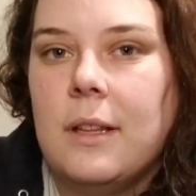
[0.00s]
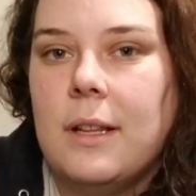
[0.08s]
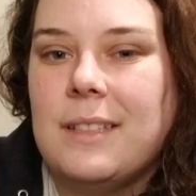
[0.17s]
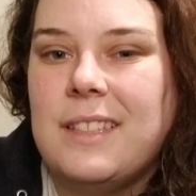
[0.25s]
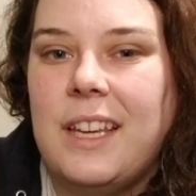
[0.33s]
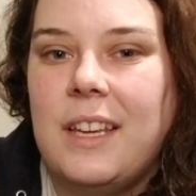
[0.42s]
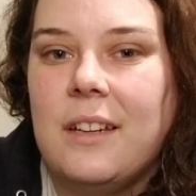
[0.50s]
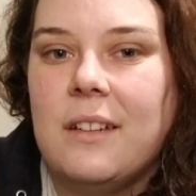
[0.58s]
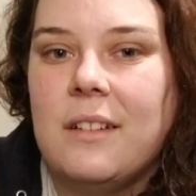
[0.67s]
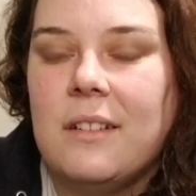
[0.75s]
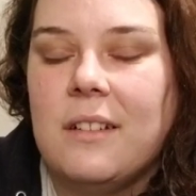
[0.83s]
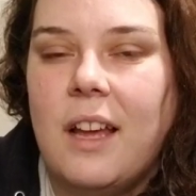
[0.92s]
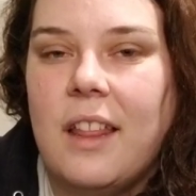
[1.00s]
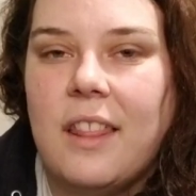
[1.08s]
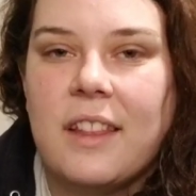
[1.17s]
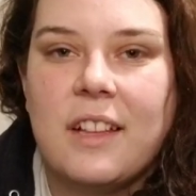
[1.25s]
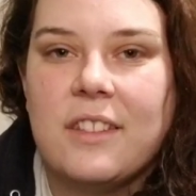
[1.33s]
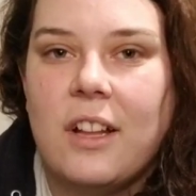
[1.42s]
that's it. I
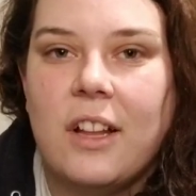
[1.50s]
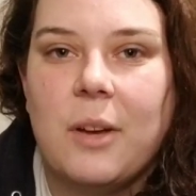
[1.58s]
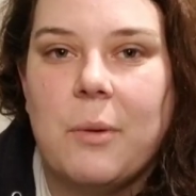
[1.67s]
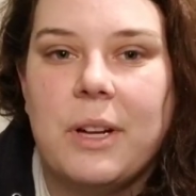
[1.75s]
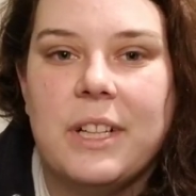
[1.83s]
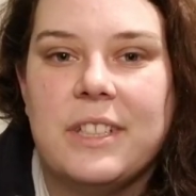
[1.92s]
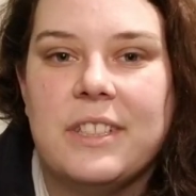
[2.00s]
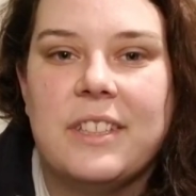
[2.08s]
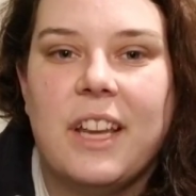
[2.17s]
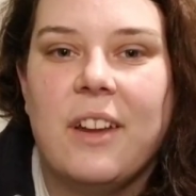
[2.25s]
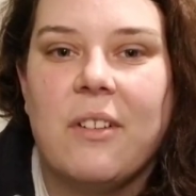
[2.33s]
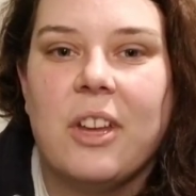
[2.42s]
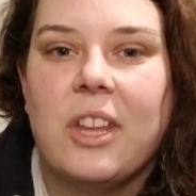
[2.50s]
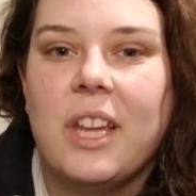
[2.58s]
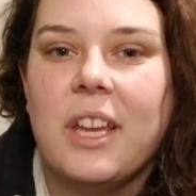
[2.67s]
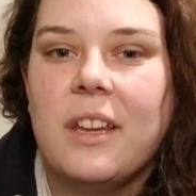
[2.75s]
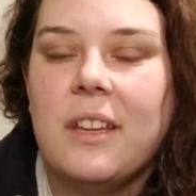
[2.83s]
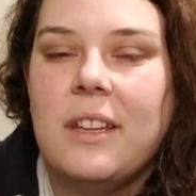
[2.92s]
think that's all I wanted to say,
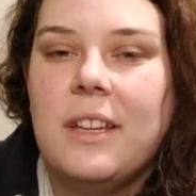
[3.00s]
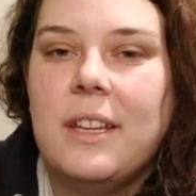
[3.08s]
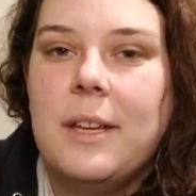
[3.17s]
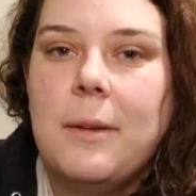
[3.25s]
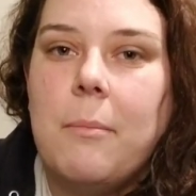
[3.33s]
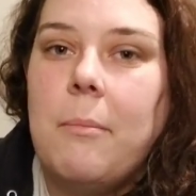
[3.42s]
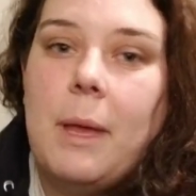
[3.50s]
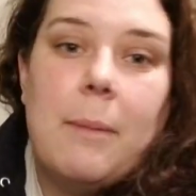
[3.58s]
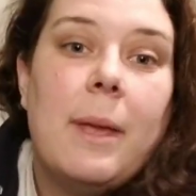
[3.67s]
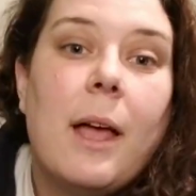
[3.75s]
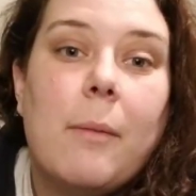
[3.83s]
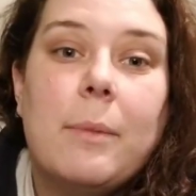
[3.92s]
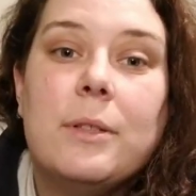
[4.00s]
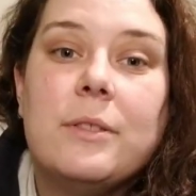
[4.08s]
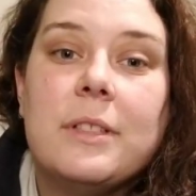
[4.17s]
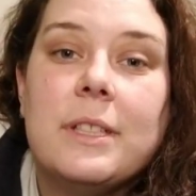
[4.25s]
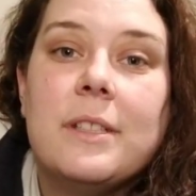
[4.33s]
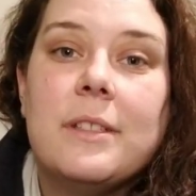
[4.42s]
really. Maybe I'll
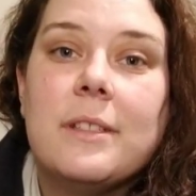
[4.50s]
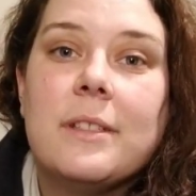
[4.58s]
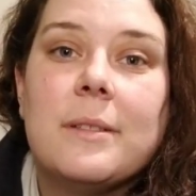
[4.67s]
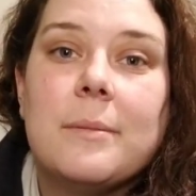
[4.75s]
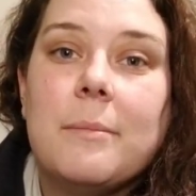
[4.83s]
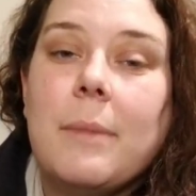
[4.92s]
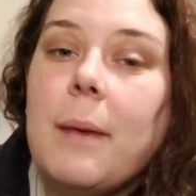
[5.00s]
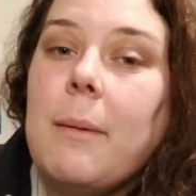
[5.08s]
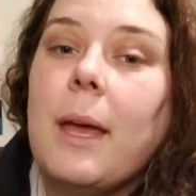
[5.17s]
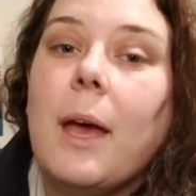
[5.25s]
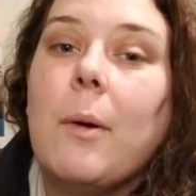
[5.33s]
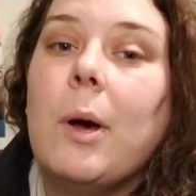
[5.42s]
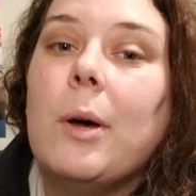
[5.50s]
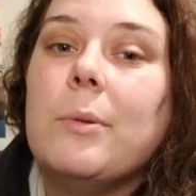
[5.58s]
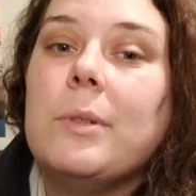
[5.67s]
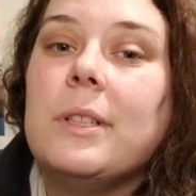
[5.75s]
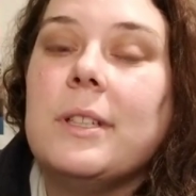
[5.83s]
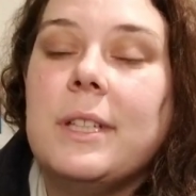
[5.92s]
post this, maybe I won't.
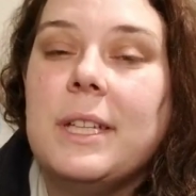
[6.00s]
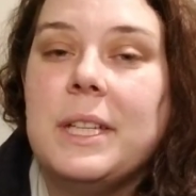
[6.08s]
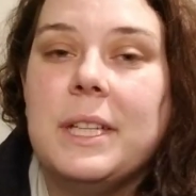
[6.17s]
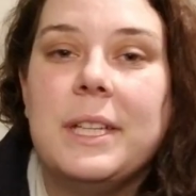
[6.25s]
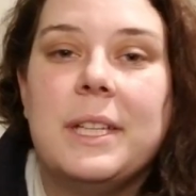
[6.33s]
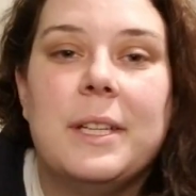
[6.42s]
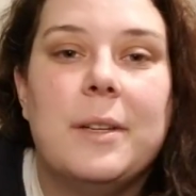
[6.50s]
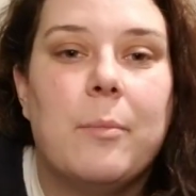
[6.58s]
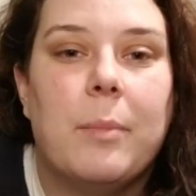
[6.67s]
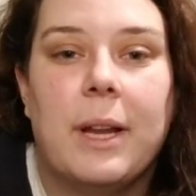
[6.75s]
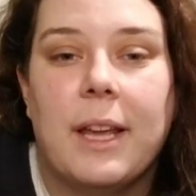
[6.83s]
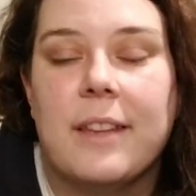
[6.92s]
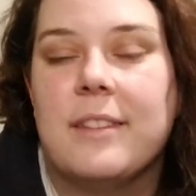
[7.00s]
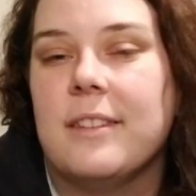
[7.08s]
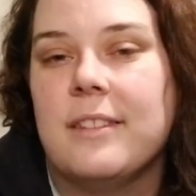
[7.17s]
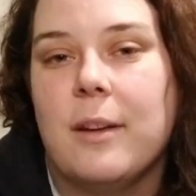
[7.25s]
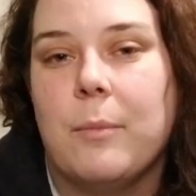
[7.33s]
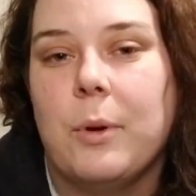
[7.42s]
But I guess the
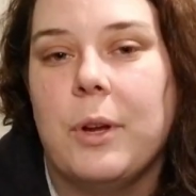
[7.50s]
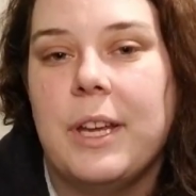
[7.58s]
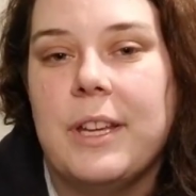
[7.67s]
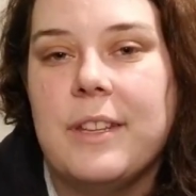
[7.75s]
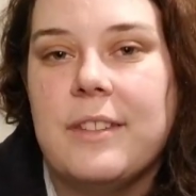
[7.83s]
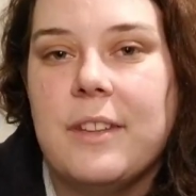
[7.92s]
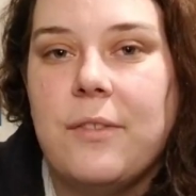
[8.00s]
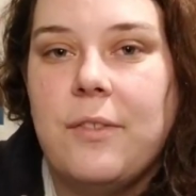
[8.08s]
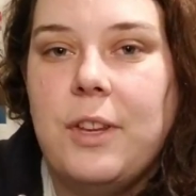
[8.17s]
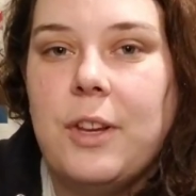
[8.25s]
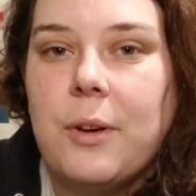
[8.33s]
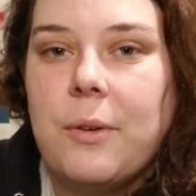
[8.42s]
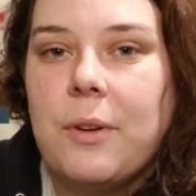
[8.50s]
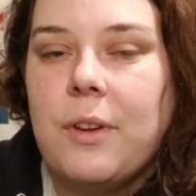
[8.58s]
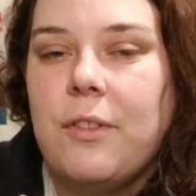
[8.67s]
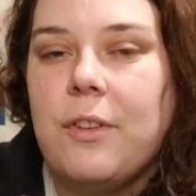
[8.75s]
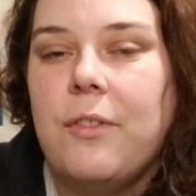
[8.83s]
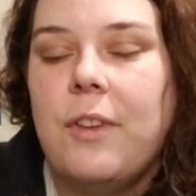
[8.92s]
summary is if you know,
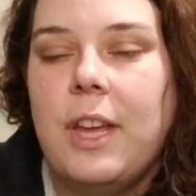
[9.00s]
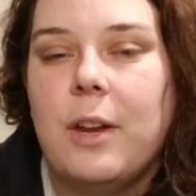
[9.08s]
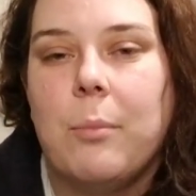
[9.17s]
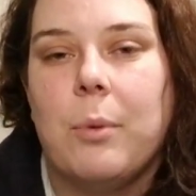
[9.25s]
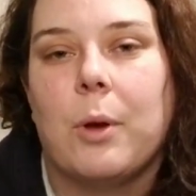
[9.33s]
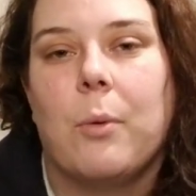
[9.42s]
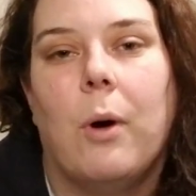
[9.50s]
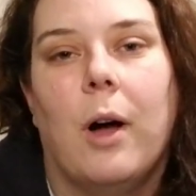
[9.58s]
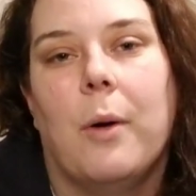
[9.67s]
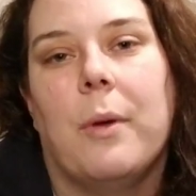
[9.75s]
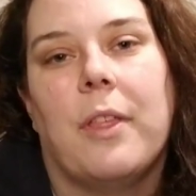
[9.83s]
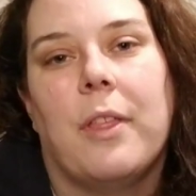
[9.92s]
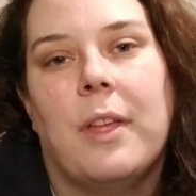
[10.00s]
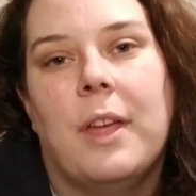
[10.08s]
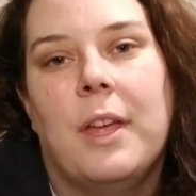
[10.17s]
if you've hit a brick wall with